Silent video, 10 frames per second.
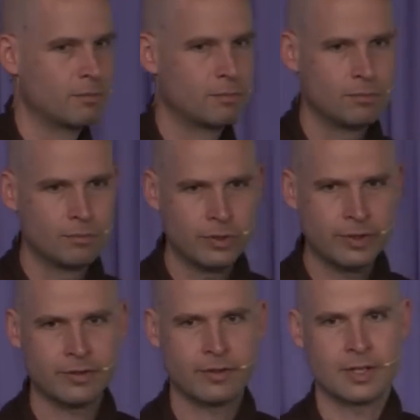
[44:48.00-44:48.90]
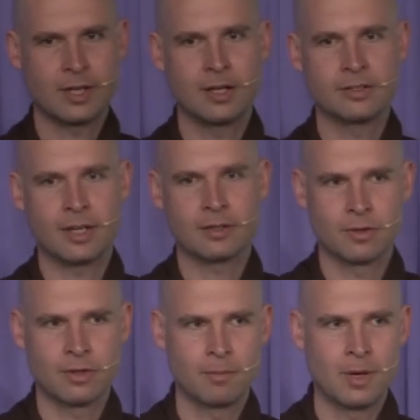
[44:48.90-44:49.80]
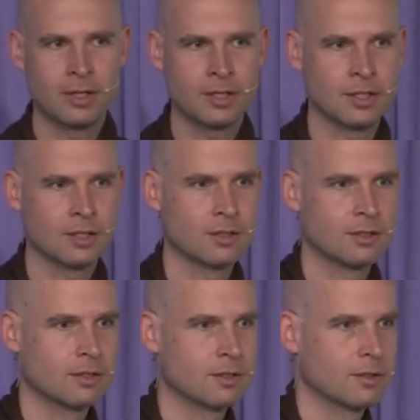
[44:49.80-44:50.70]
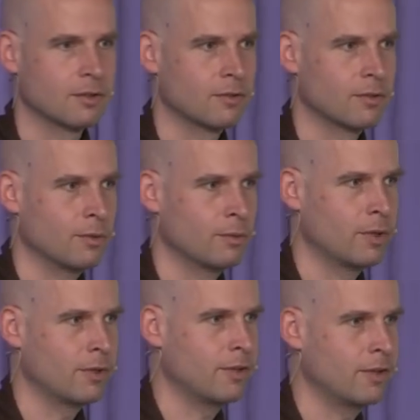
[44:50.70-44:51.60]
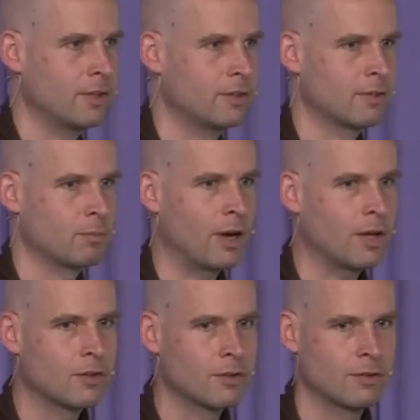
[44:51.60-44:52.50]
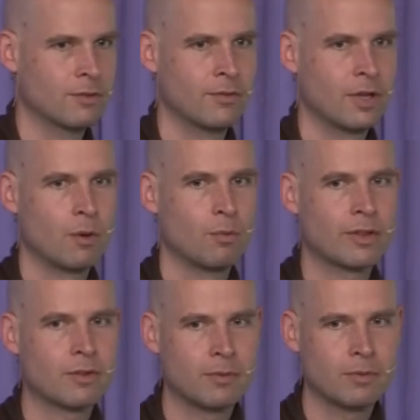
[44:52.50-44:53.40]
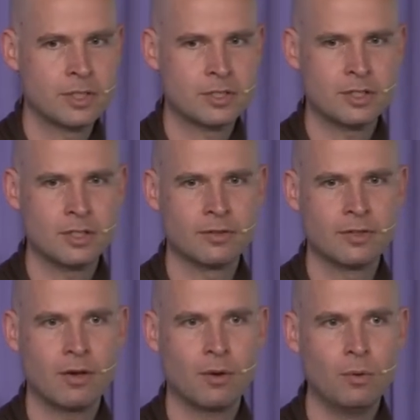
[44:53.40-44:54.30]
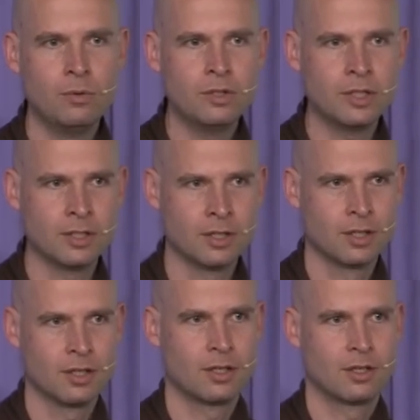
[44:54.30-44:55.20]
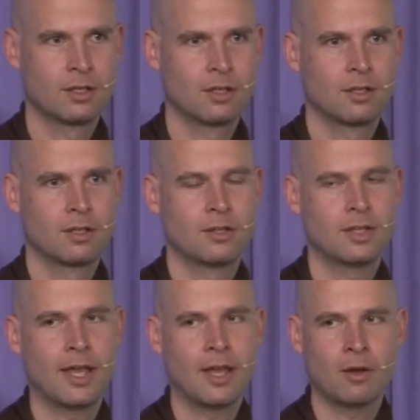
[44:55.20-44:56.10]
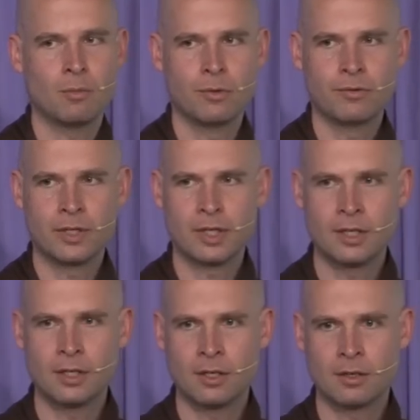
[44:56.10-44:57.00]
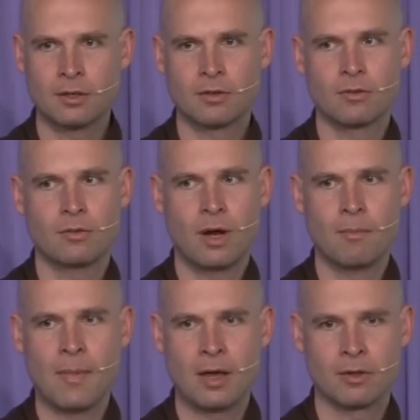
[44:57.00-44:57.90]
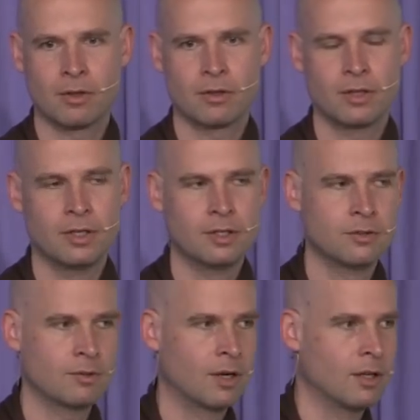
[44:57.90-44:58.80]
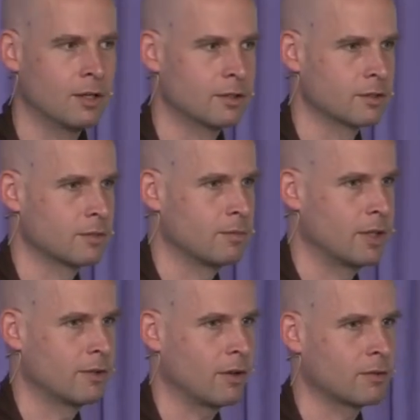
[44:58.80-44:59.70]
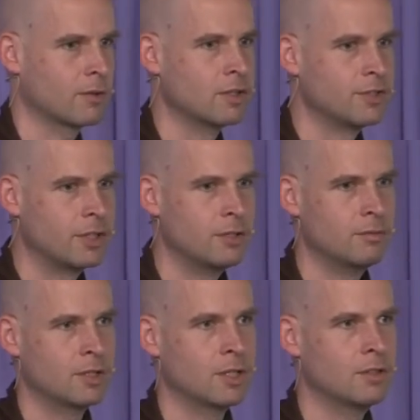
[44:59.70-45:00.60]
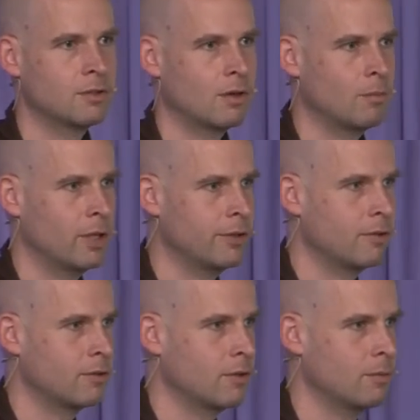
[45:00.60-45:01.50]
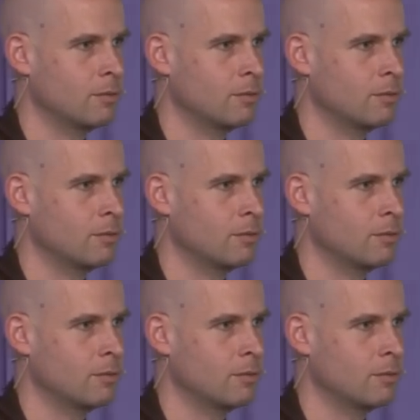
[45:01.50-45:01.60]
brings us in contact with our body. So we see that this process of respiration is not only the air moving in through our mouth and into our lungs, but it's also continuing into our bloodstream